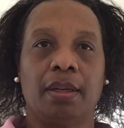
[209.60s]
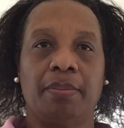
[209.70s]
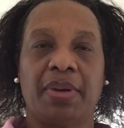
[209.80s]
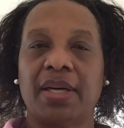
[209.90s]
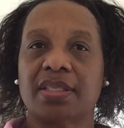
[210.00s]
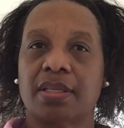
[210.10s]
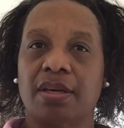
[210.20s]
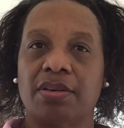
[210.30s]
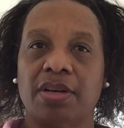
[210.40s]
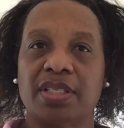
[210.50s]
box
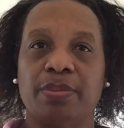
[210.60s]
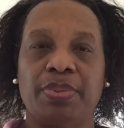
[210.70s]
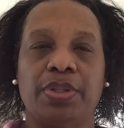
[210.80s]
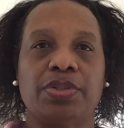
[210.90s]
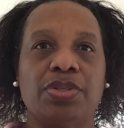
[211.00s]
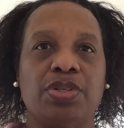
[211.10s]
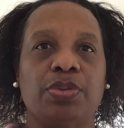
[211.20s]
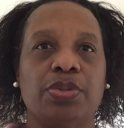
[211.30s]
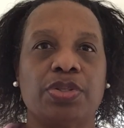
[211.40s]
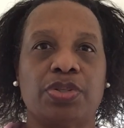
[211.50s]
cutter as opposed to a
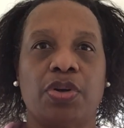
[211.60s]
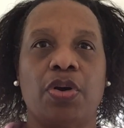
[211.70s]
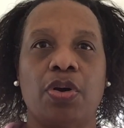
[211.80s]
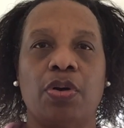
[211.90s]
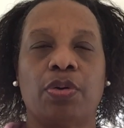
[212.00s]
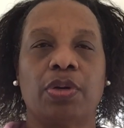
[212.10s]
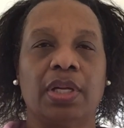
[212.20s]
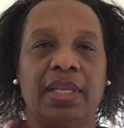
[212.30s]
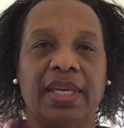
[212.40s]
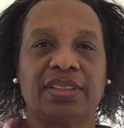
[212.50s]
saw or an
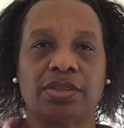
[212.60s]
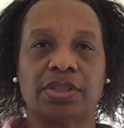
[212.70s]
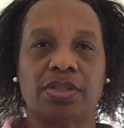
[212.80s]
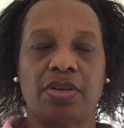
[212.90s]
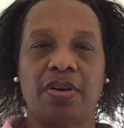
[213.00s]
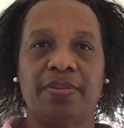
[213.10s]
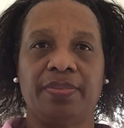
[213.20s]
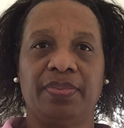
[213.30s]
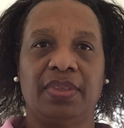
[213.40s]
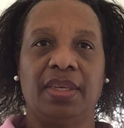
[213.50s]
electric saw.
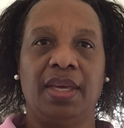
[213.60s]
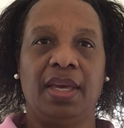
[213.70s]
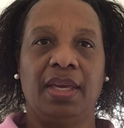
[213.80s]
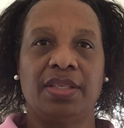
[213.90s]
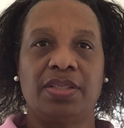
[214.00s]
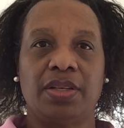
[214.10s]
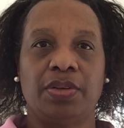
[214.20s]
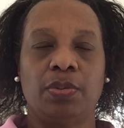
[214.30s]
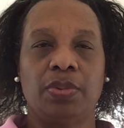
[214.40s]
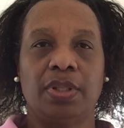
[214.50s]
So
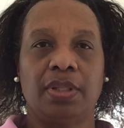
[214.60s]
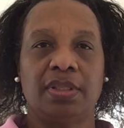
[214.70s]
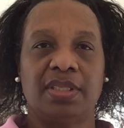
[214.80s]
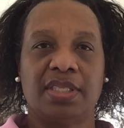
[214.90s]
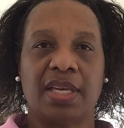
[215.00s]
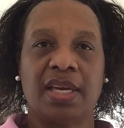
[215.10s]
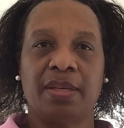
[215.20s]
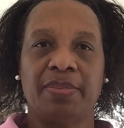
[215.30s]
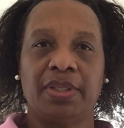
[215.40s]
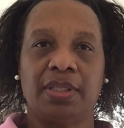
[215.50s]
with
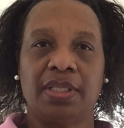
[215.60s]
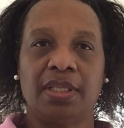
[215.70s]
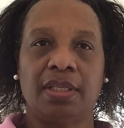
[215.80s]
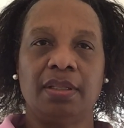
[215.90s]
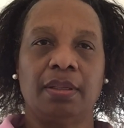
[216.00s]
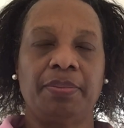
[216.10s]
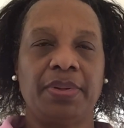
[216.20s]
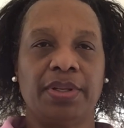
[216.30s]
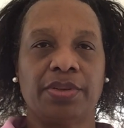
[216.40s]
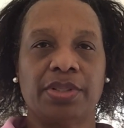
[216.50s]
designability,
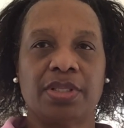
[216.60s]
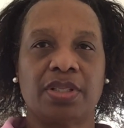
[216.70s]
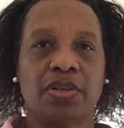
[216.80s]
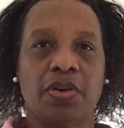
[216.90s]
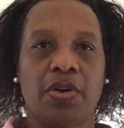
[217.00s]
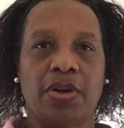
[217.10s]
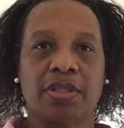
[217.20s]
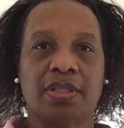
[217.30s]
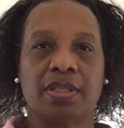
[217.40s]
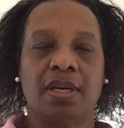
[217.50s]
appearance, and
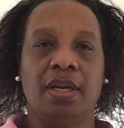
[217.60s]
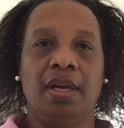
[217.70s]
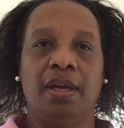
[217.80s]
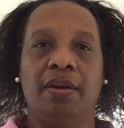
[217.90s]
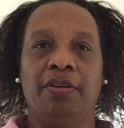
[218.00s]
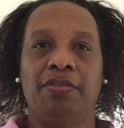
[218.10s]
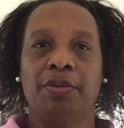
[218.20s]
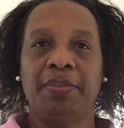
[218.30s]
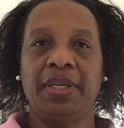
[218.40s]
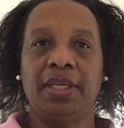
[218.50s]
cost, for
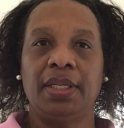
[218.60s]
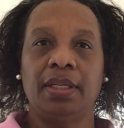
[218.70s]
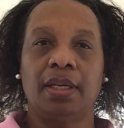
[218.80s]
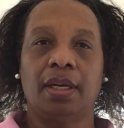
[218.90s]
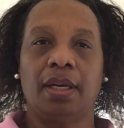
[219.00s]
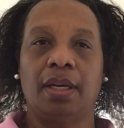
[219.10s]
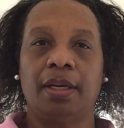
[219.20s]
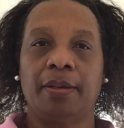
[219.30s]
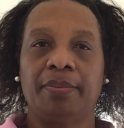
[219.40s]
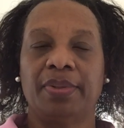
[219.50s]
me,
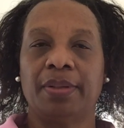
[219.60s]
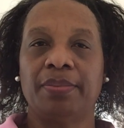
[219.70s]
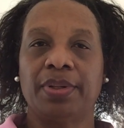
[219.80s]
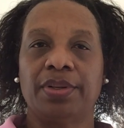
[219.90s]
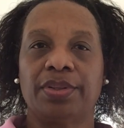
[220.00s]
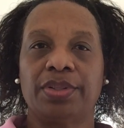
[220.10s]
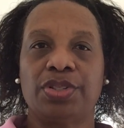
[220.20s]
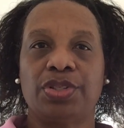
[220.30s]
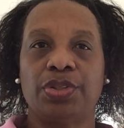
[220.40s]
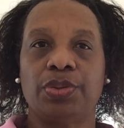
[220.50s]
comparing the
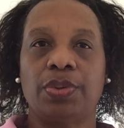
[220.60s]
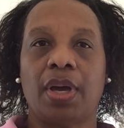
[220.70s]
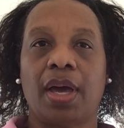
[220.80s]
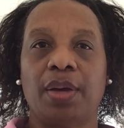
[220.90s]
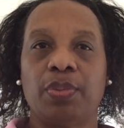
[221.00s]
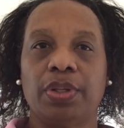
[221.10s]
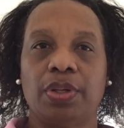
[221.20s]
two, I would